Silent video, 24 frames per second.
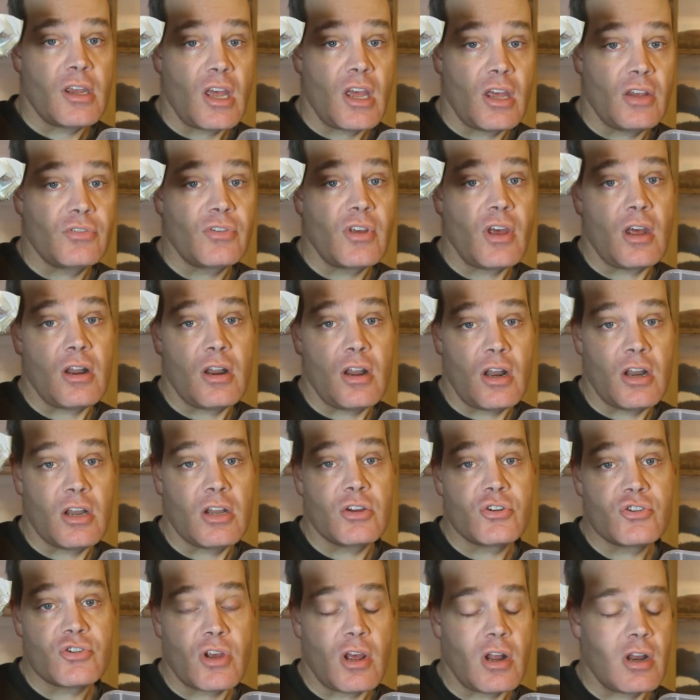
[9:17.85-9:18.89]
has had any
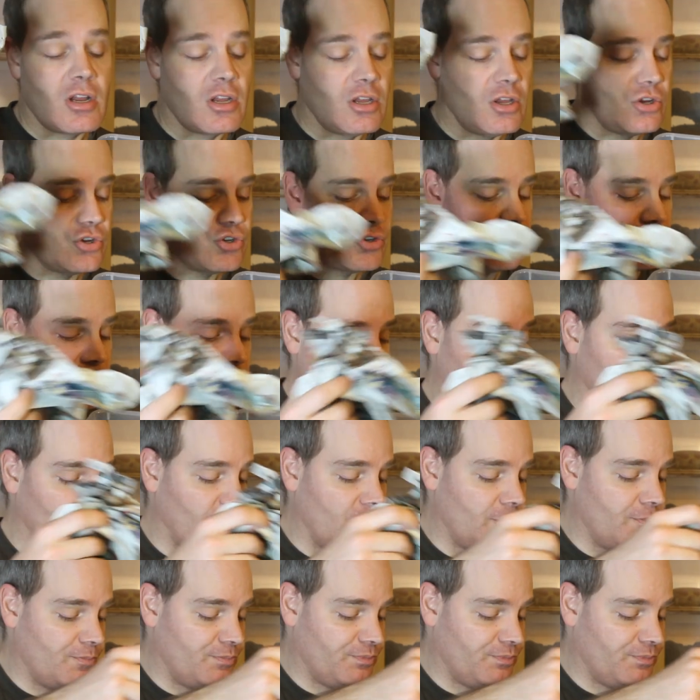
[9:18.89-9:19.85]
shedding issues.